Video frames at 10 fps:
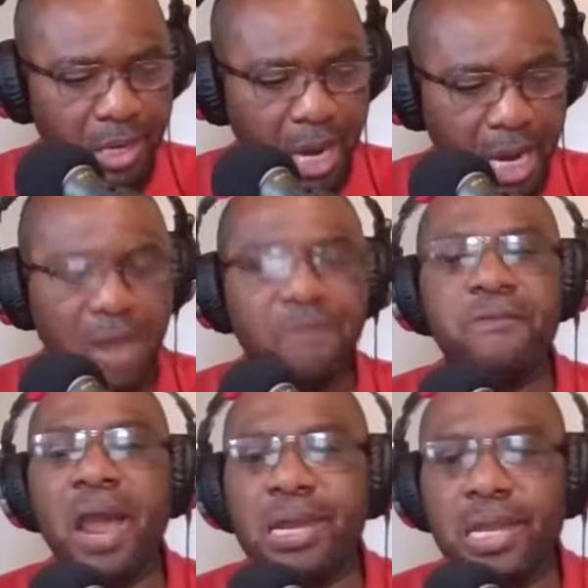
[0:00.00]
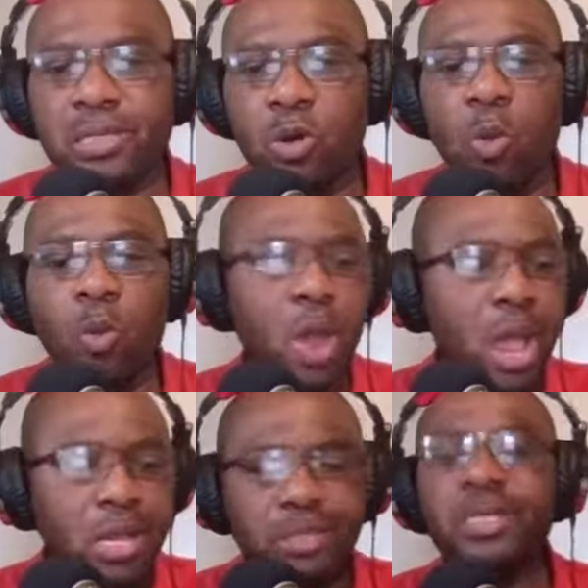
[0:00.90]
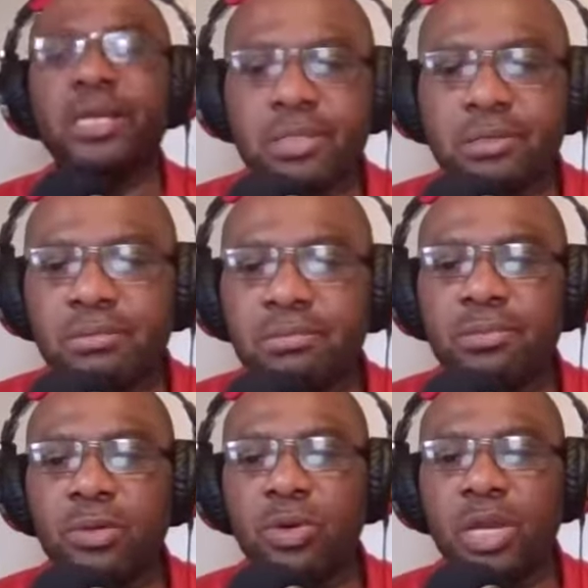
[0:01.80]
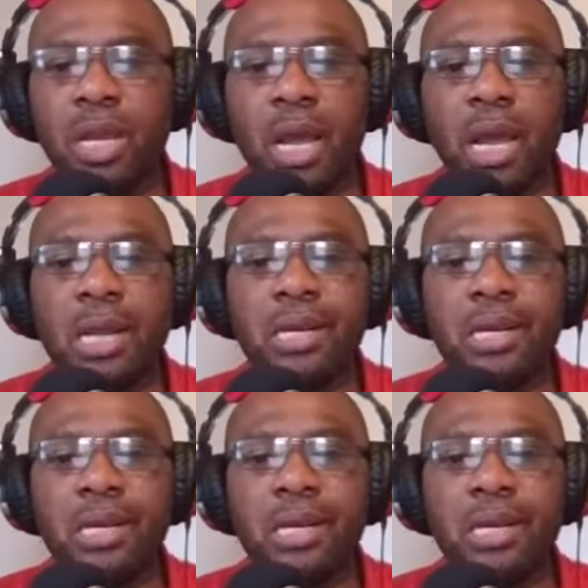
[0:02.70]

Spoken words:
can I find it, or where is it? Okay, and